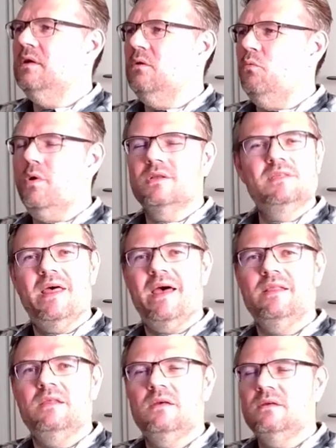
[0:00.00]
What's
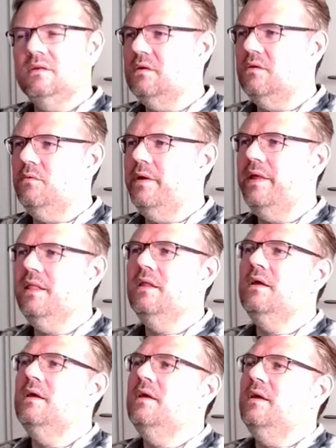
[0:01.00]
that? Well,
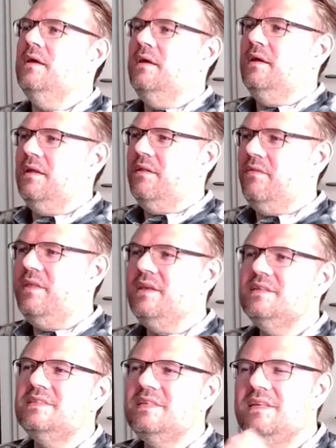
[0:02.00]

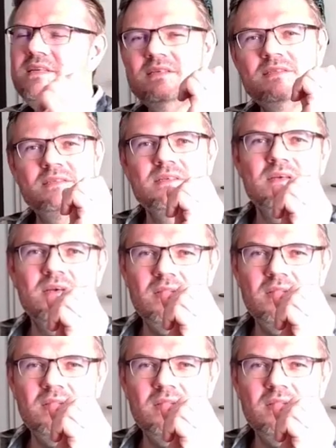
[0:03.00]
this is